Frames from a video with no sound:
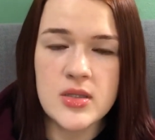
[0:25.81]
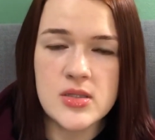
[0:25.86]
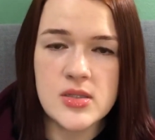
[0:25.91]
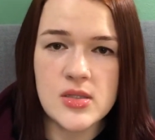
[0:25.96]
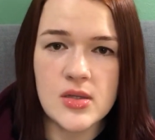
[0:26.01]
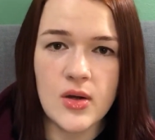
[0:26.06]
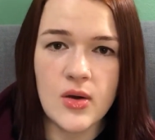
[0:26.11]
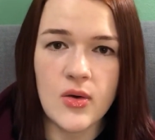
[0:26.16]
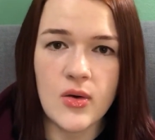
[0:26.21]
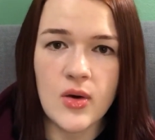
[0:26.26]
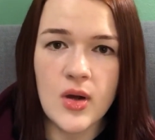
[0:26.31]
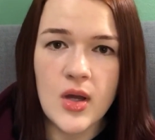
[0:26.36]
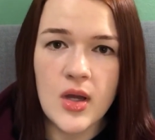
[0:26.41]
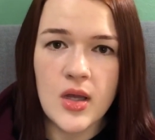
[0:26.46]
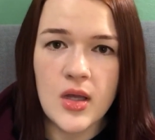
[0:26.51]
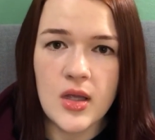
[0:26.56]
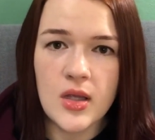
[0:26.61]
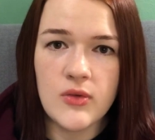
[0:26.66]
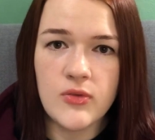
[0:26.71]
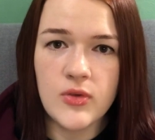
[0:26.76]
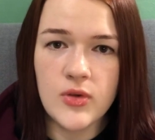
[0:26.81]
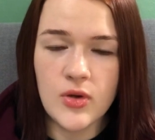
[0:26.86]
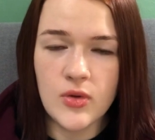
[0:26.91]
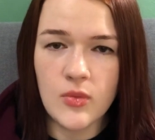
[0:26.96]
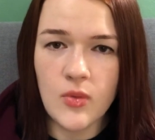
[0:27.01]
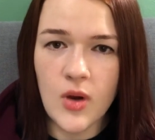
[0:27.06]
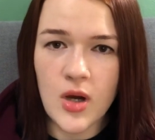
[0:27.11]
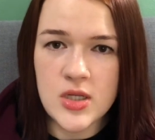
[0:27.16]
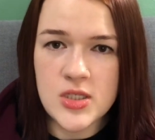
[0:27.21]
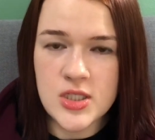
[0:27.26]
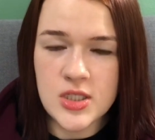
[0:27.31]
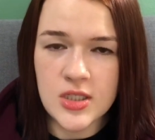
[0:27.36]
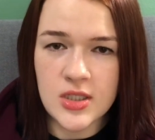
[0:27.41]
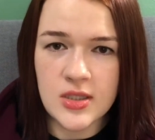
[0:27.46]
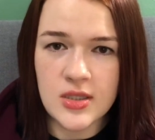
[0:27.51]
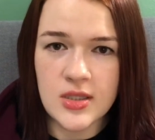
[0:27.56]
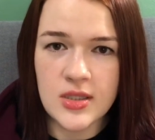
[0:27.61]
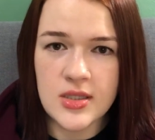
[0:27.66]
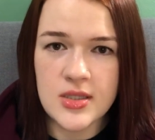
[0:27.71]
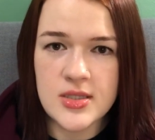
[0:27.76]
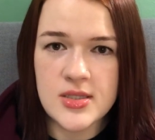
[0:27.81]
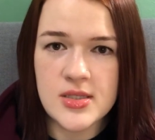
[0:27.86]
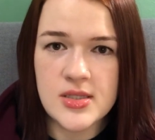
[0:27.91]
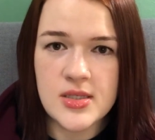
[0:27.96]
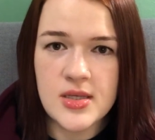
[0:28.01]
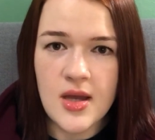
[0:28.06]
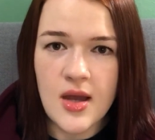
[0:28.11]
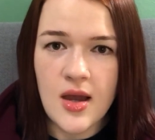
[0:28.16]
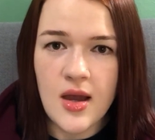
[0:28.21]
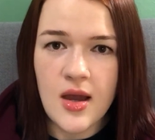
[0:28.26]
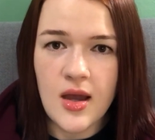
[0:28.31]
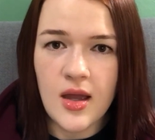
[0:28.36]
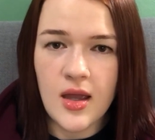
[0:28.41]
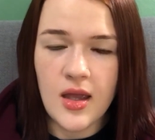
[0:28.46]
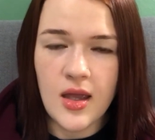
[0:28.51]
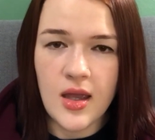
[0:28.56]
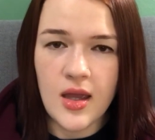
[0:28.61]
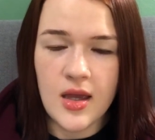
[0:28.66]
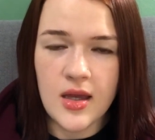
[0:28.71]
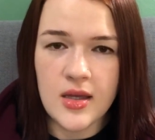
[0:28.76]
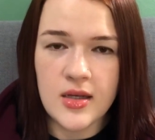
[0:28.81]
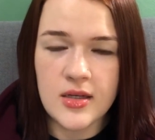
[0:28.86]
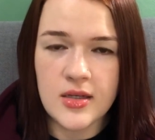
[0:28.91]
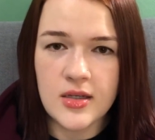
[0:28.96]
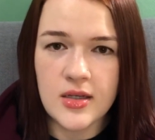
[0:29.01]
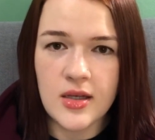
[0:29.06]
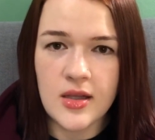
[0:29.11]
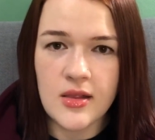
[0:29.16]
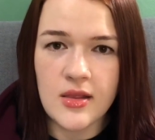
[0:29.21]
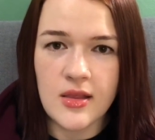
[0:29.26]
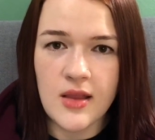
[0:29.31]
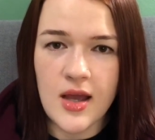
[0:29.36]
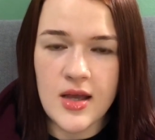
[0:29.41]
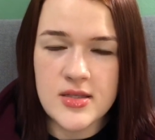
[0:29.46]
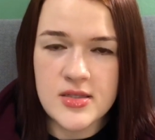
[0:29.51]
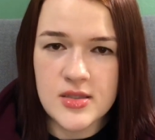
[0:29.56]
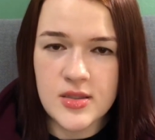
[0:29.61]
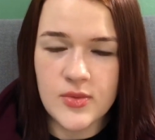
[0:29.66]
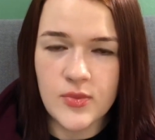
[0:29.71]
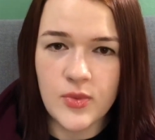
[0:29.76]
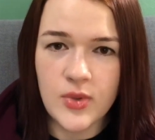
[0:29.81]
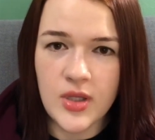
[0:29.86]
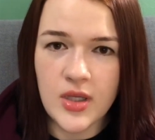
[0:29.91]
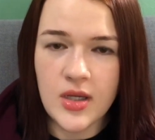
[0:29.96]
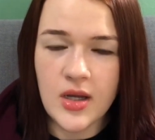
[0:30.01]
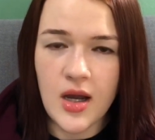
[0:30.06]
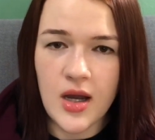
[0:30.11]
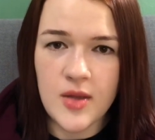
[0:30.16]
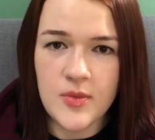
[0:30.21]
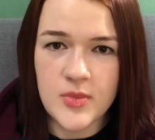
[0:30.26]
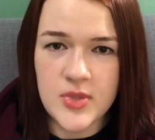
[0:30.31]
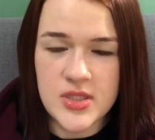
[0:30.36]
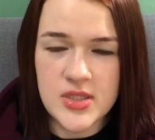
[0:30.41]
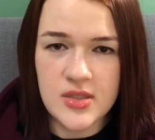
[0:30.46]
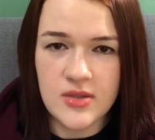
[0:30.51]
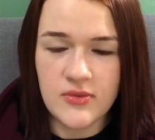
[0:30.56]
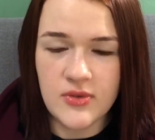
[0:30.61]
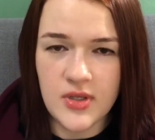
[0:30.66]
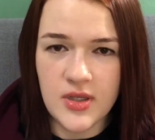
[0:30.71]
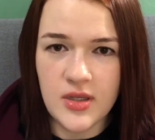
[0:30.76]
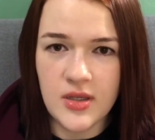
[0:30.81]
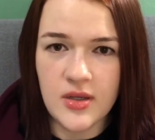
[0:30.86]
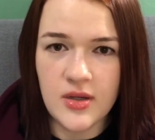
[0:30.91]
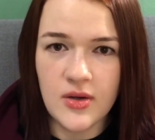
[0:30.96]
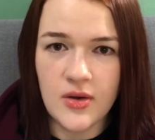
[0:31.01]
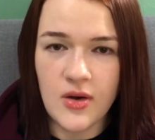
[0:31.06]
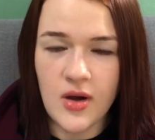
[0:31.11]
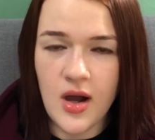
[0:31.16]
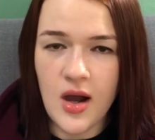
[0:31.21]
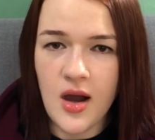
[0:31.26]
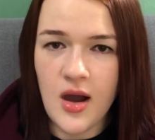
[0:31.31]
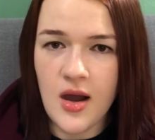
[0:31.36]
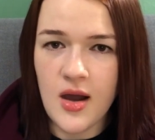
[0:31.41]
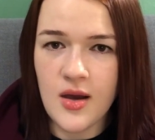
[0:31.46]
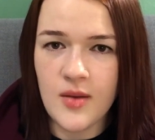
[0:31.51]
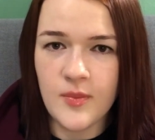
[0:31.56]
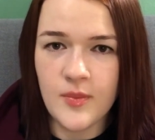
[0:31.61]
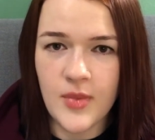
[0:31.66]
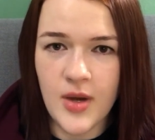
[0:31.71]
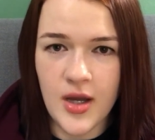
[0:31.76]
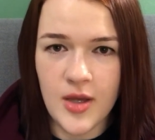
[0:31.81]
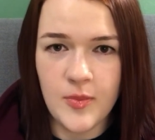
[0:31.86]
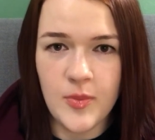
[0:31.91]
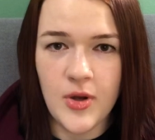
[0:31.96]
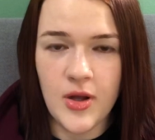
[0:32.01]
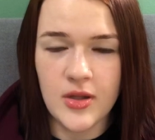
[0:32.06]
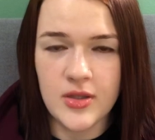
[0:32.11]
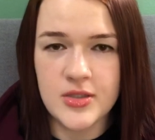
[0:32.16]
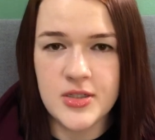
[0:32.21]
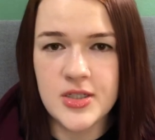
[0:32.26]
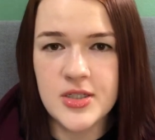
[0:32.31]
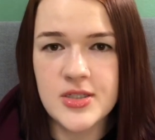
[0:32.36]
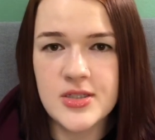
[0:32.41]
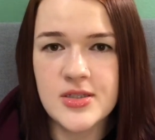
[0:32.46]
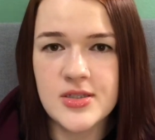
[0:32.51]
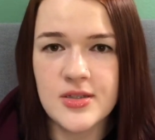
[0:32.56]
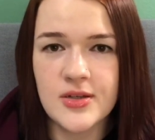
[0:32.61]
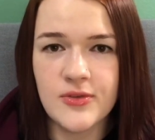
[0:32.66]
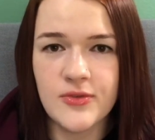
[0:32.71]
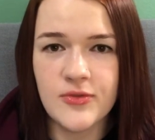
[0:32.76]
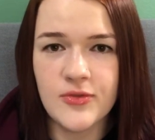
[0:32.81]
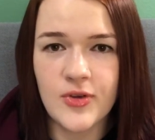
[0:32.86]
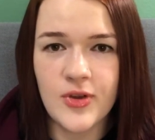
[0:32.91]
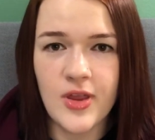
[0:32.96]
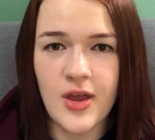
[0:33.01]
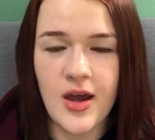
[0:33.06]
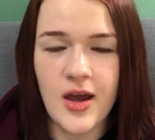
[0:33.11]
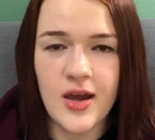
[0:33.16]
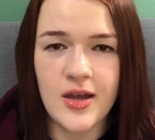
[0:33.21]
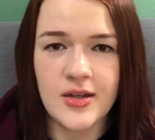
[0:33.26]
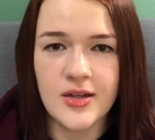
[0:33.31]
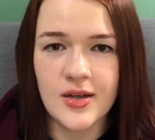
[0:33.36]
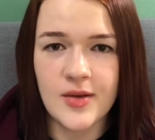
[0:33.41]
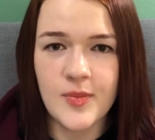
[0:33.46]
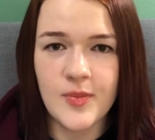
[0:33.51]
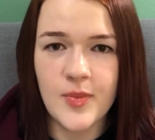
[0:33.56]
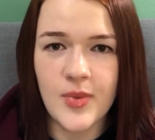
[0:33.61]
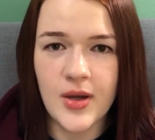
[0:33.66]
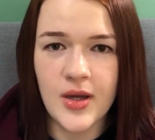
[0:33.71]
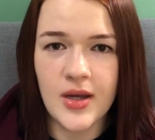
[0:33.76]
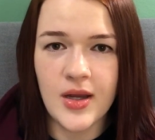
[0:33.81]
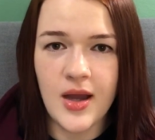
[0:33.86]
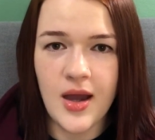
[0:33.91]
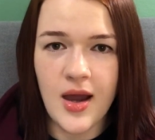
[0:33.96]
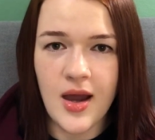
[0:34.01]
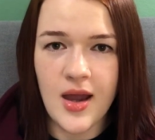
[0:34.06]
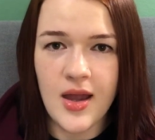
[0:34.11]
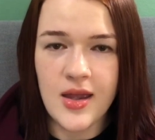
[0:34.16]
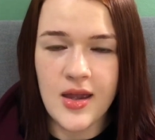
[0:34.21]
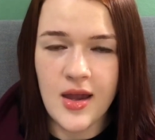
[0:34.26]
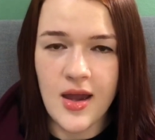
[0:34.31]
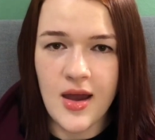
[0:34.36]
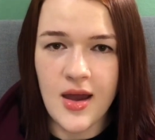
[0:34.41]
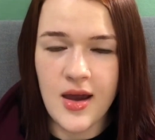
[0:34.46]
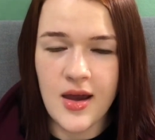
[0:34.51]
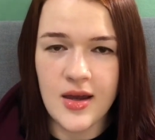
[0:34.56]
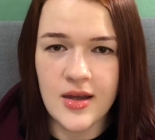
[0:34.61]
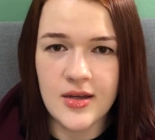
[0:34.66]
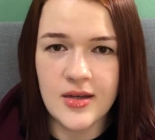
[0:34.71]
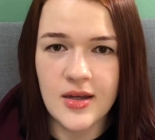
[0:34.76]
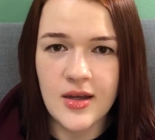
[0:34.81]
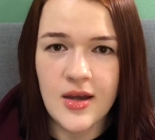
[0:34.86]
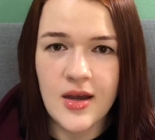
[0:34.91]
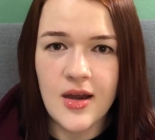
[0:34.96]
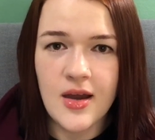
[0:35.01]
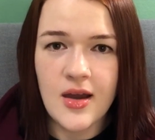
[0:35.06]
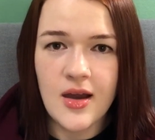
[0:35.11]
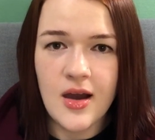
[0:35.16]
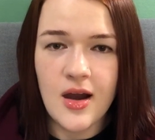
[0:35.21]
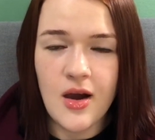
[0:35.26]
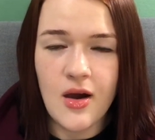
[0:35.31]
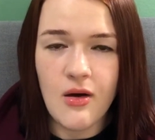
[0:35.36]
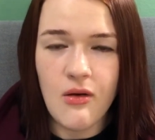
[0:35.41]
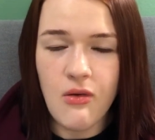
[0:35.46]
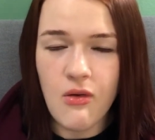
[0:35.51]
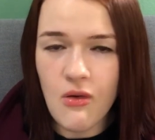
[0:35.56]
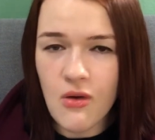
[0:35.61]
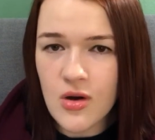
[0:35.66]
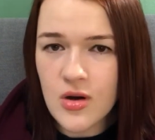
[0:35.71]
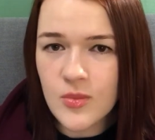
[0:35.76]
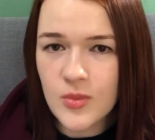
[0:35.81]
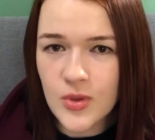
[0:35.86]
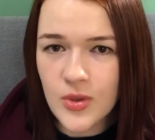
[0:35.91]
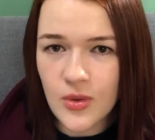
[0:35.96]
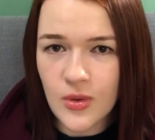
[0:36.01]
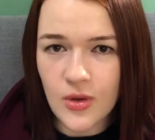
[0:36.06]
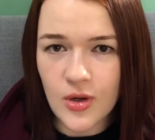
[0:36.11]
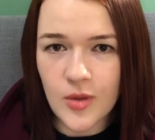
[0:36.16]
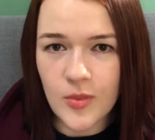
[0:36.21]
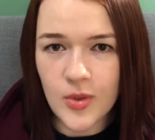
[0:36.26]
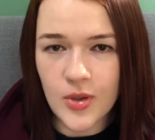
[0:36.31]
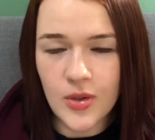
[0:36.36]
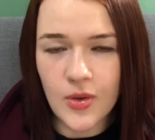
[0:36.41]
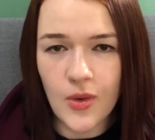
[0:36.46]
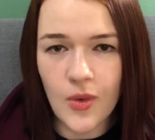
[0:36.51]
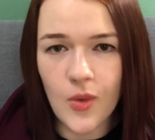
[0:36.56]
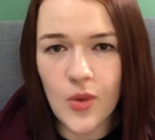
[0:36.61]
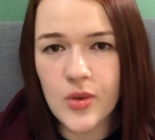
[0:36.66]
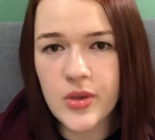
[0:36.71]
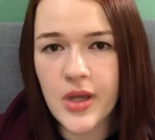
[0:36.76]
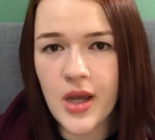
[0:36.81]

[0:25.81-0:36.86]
So if you're watching this and last week I missed a video, my apologies for that, but I had a horrible cold.